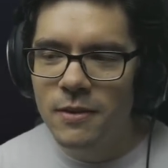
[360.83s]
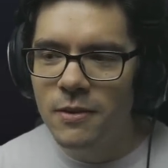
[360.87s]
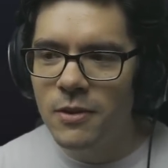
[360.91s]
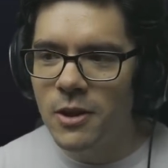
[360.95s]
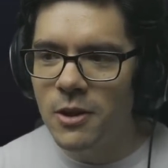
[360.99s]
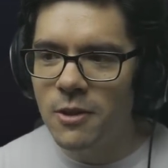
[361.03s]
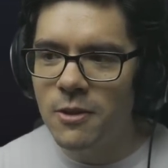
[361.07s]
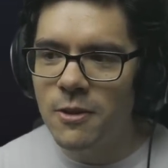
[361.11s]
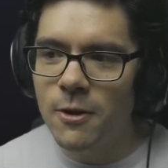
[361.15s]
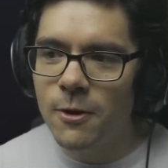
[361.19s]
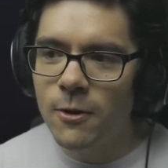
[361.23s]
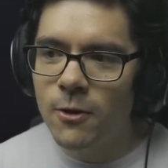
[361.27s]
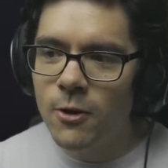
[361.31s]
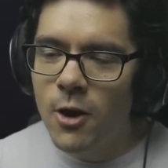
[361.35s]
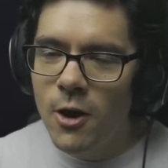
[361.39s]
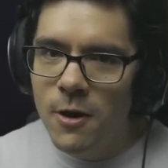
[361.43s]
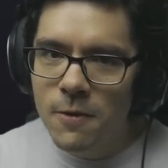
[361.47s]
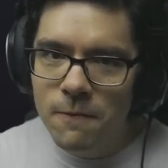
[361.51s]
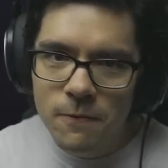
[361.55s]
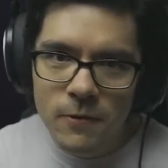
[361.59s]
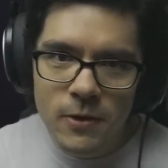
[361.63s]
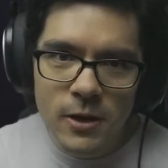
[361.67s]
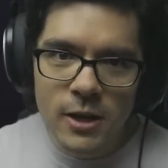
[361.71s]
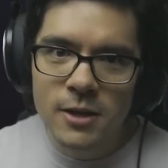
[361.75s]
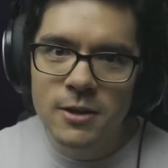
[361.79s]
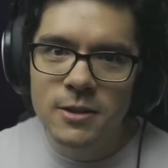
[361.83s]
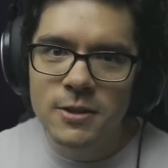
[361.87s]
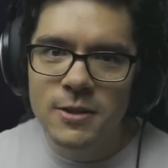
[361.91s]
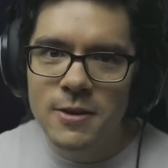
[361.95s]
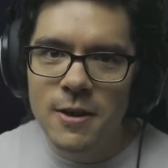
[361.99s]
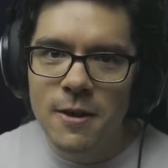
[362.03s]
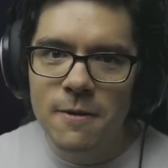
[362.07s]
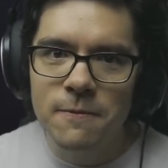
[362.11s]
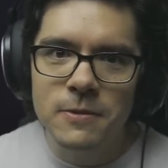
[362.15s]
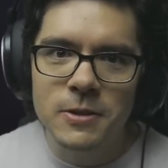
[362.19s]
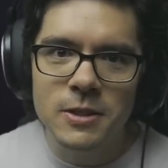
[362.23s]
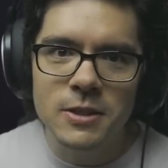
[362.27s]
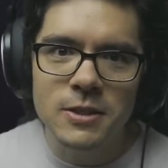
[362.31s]
Like they're confident
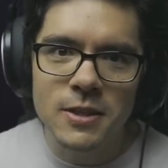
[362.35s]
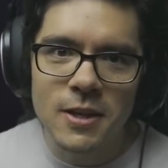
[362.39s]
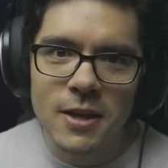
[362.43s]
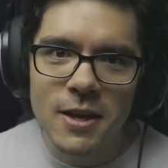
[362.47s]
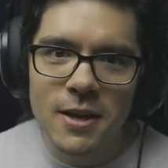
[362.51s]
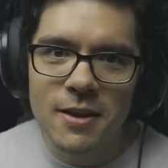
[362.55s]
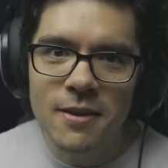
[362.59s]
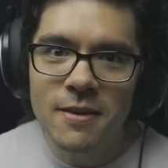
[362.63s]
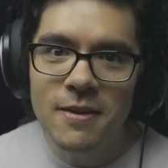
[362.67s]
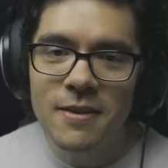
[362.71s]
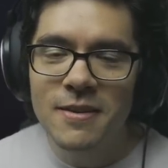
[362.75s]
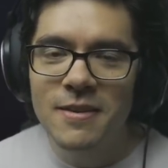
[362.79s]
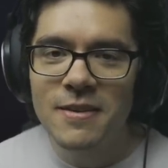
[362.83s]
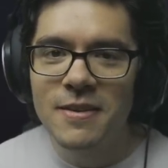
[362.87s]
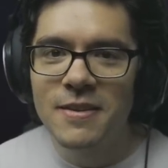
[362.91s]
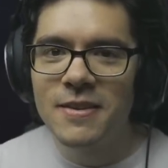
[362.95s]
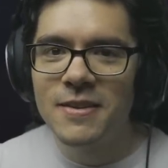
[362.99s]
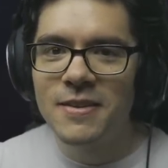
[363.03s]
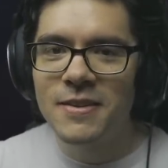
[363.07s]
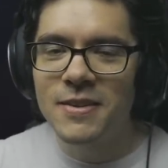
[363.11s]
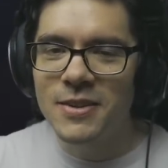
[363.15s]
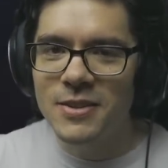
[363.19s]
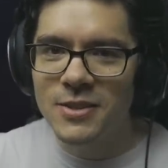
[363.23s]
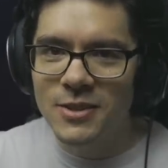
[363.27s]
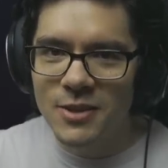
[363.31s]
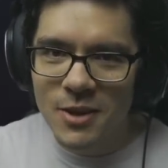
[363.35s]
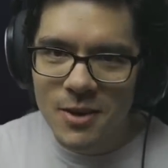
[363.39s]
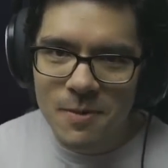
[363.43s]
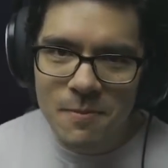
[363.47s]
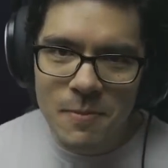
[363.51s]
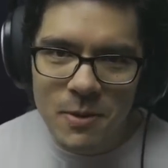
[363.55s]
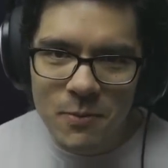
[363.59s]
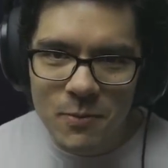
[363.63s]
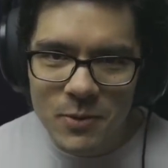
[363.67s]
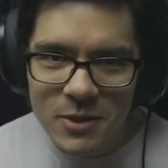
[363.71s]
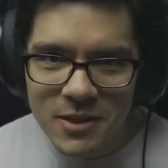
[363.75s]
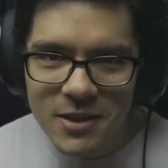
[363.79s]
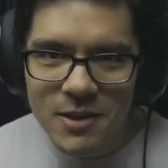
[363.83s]
enough to say it's going to
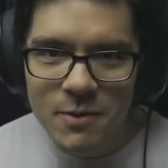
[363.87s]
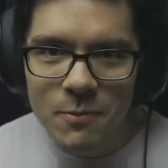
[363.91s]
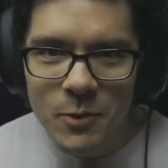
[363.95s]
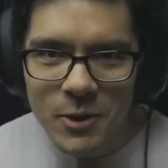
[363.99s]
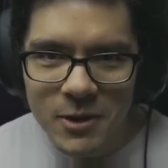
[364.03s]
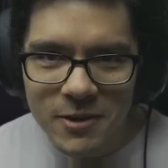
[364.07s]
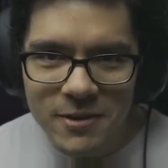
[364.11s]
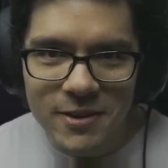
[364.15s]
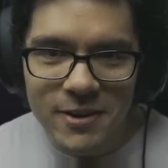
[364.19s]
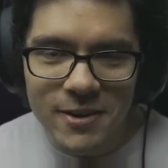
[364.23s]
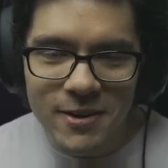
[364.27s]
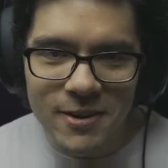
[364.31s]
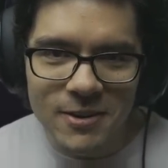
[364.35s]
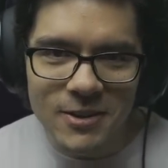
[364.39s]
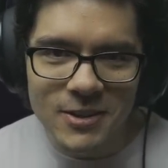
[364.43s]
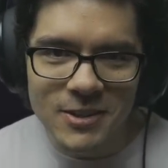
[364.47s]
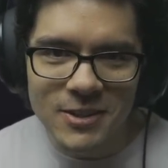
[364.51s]
be within 1 year.